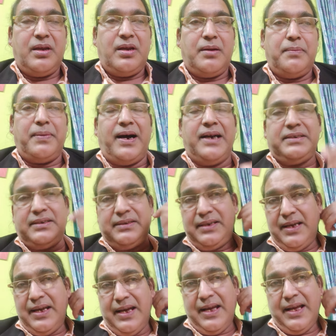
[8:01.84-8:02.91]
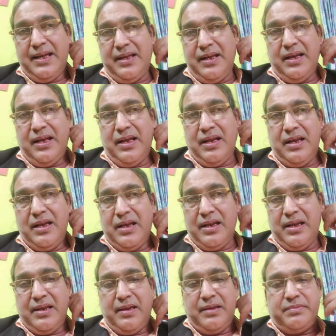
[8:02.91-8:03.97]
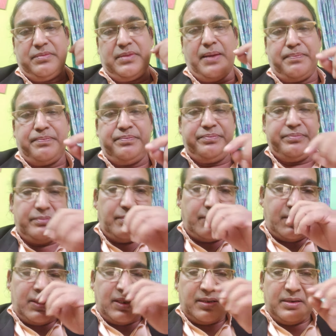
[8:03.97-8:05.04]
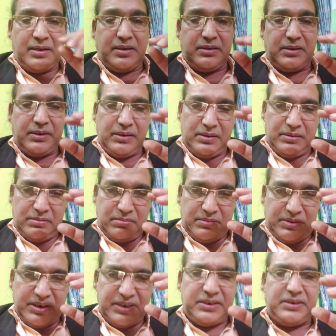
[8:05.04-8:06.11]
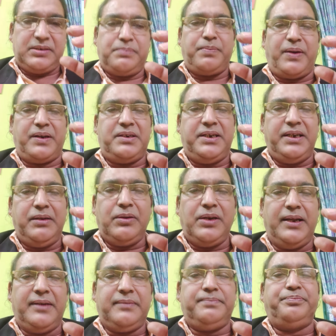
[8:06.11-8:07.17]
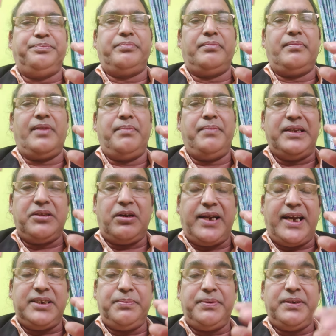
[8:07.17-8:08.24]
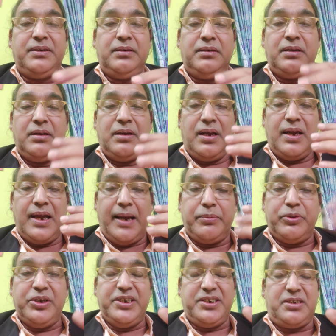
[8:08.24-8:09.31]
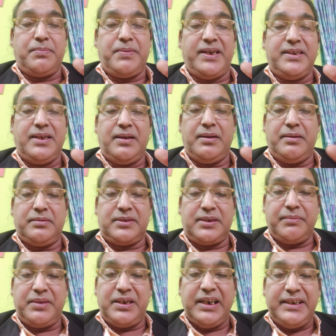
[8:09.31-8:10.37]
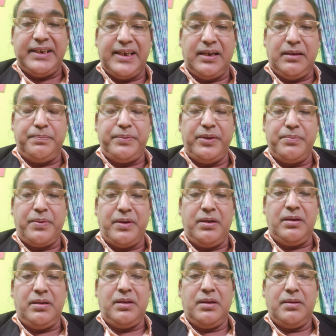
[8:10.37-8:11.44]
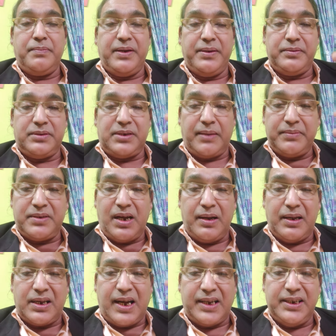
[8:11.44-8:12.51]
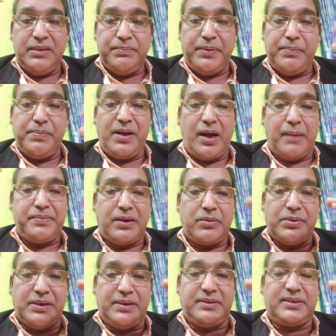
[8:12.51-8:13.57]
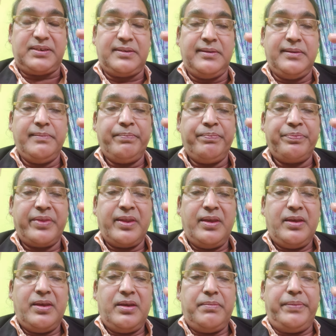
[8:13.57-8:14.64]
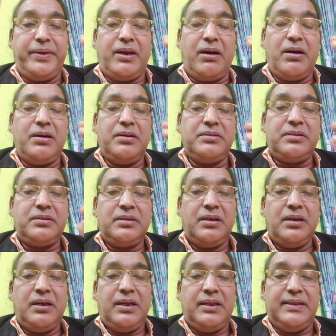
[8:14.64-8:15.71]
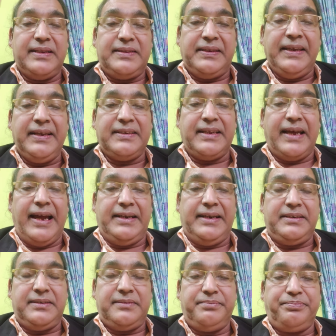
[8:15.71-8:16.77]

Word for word: but the the the this particular method has been abolished by the some critical people by some cunning people afterwards because they think that